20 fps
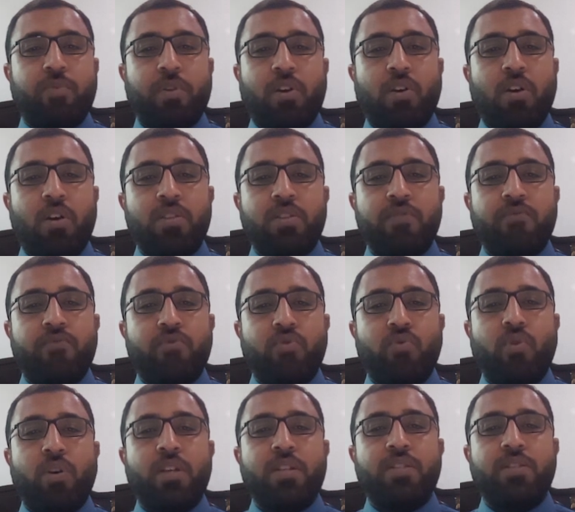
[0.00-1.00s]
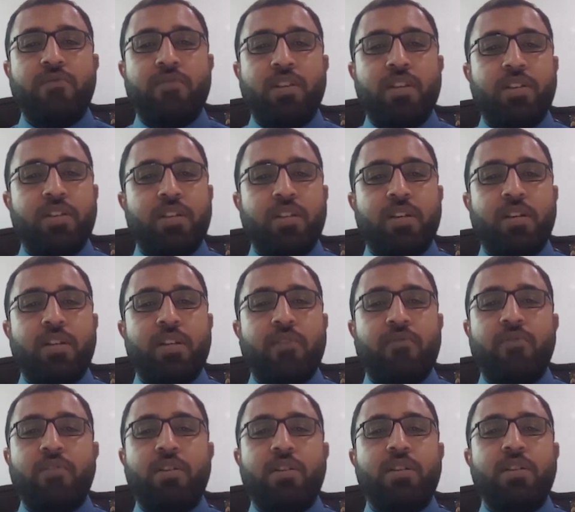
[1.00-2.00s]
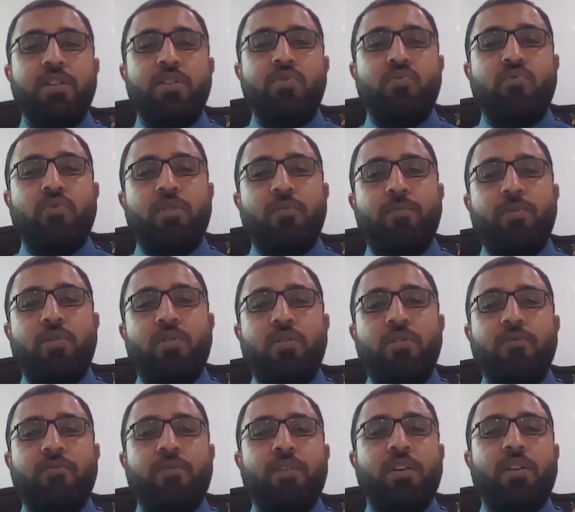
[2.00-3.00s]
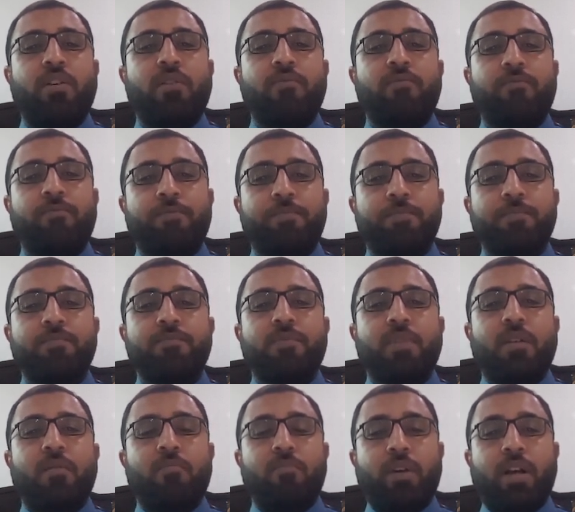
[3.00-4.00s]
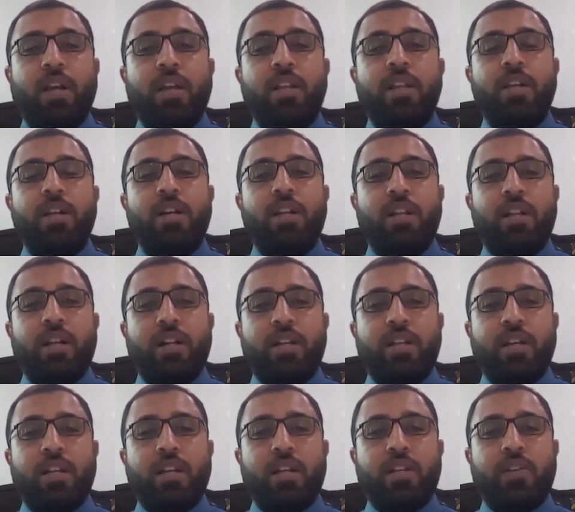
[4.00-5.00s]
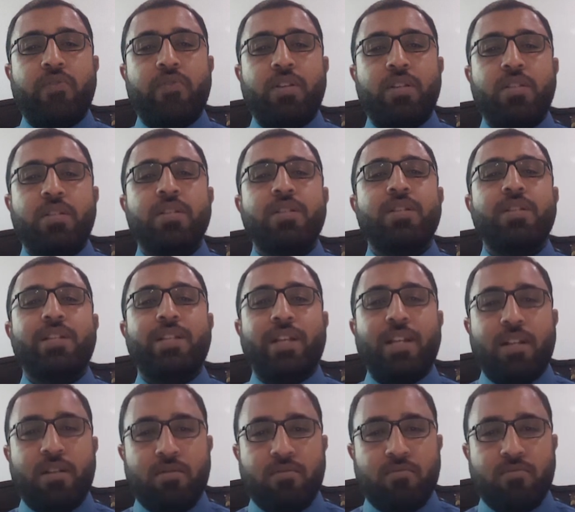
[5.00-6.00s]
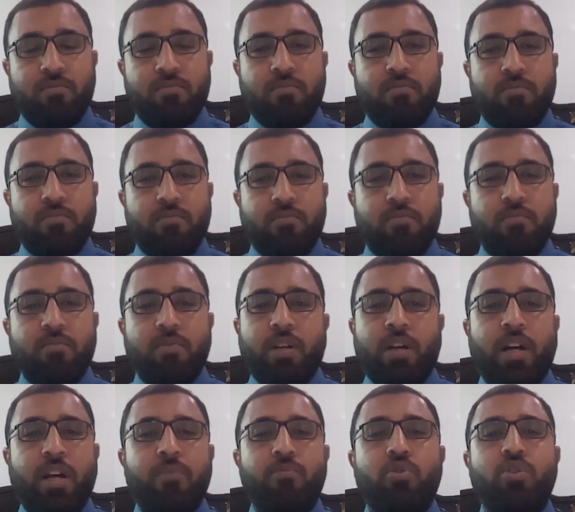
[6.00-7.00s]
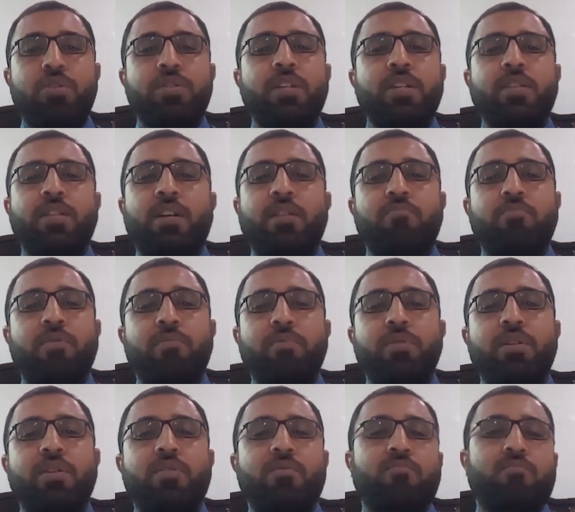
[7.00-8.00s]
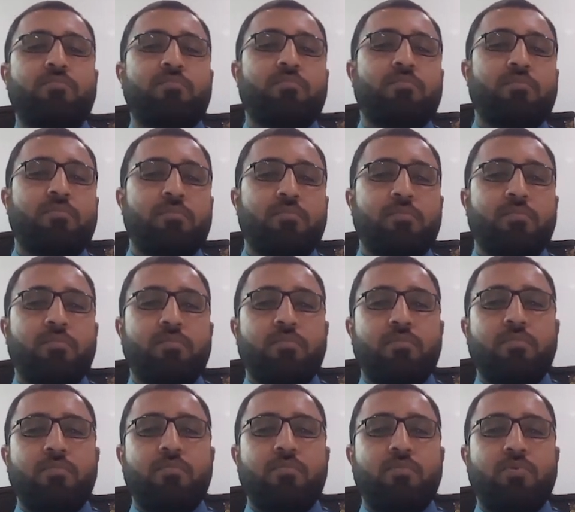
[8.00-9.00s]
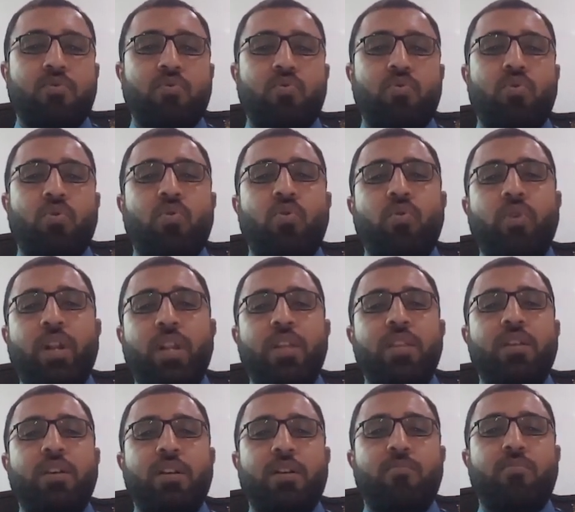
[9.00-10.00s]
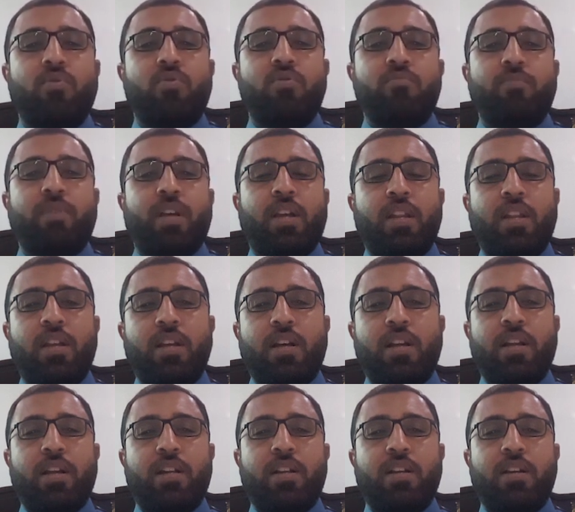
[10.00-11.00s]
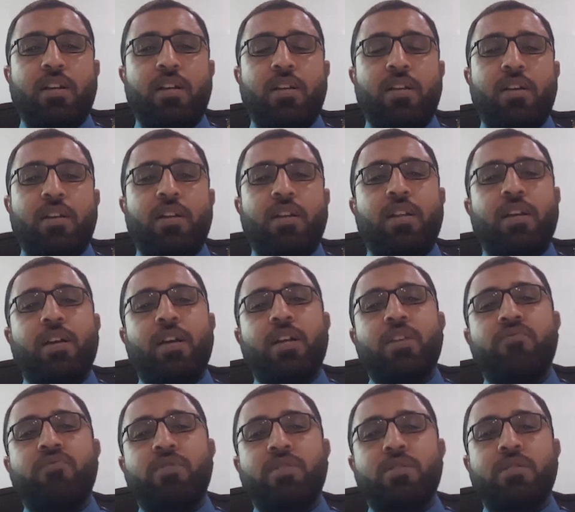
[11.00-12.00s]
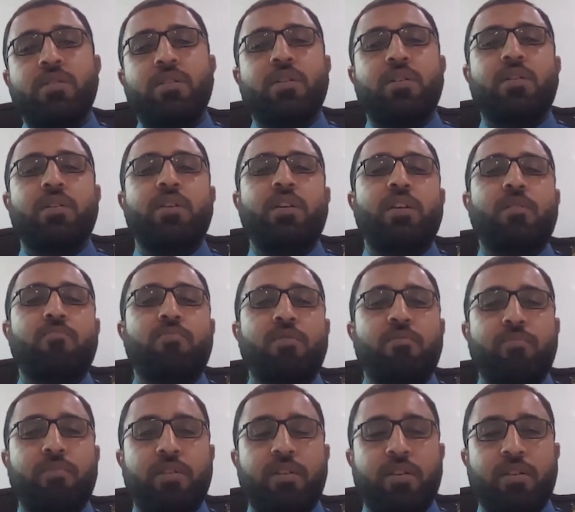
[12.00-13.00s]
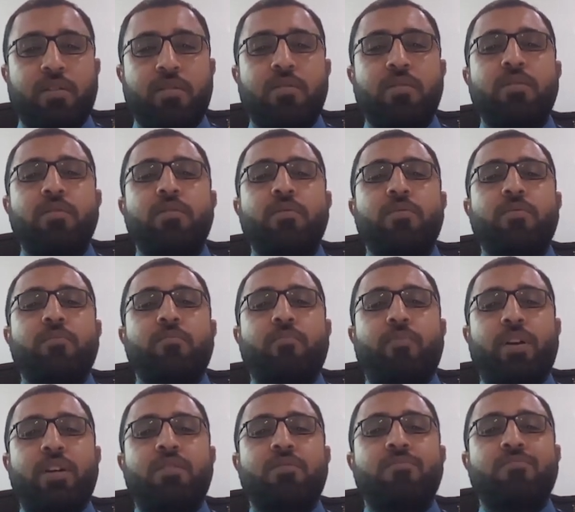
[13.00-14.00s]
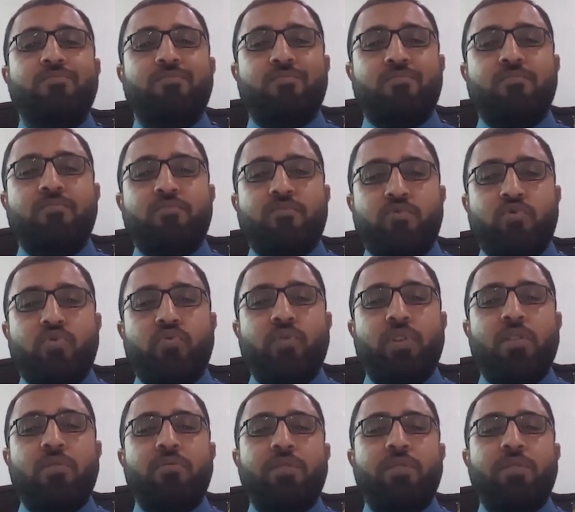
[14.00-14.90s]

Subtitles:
Because if you are a civil engineer, definitely you will be not aware of mechanical, electrical activities in detail. I am not saying that maybe you don't know anything about the mechanical, electrical, or like HVAC, ducting, plumbing, but you will